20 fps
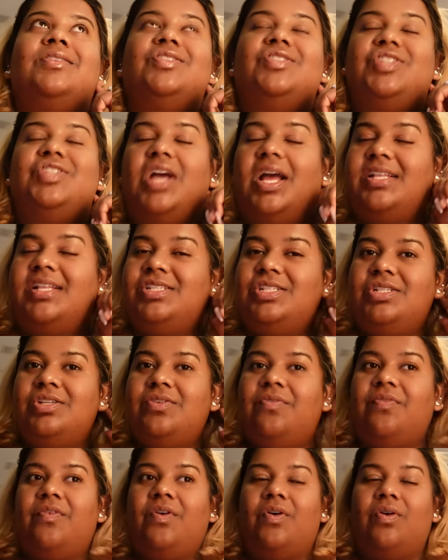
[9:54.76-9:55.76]
judge
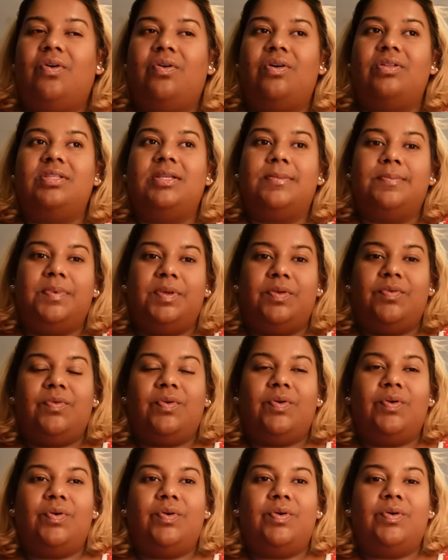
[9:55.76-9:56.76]
for the
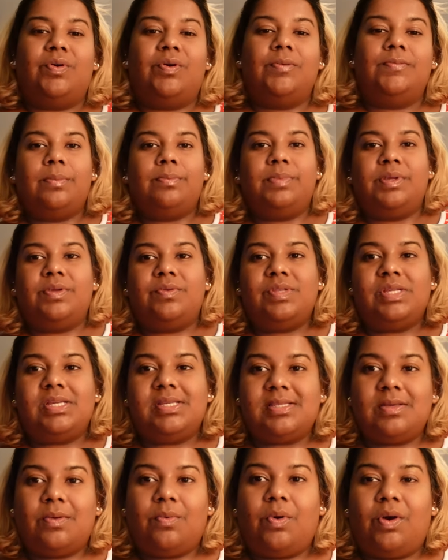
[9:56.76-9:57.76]
Bureau
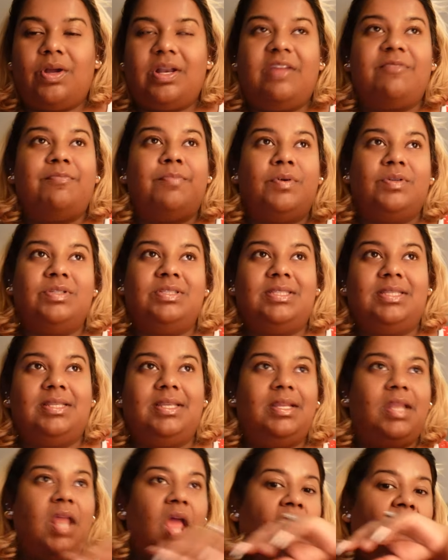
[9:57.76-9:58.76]
Beauties Award. I posted
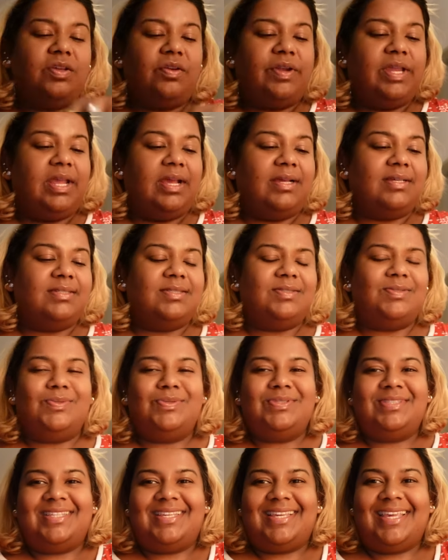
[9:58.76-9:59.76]
it. Sorry, yeah, it's too
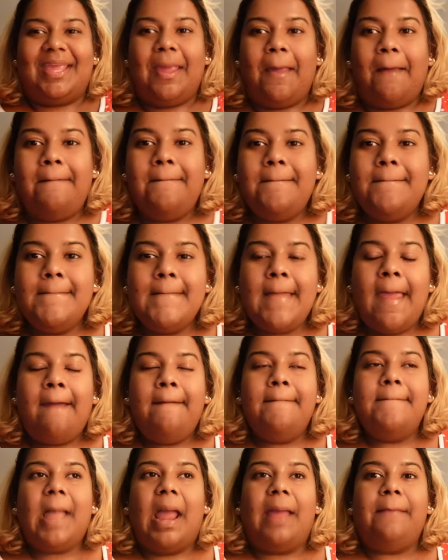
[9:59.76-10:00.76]
sticky.
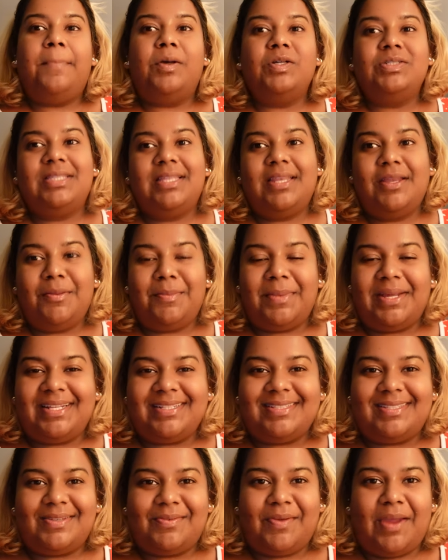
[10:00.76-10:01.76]
I posted it on my
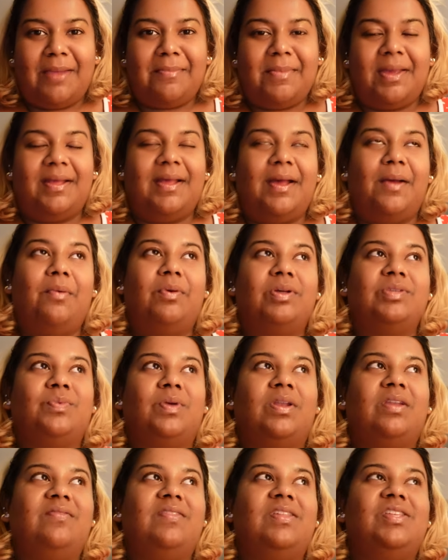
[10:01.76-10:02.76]
Instagram and I was
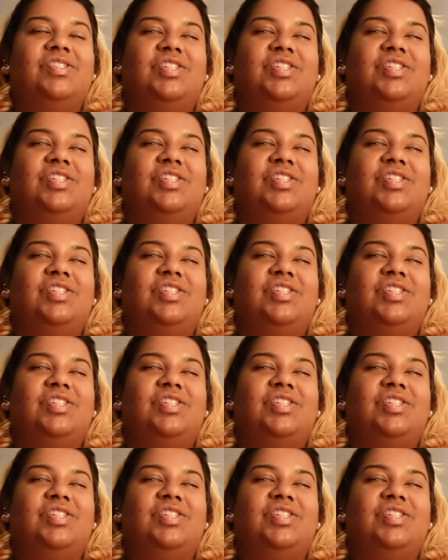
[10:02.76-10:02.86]
one of the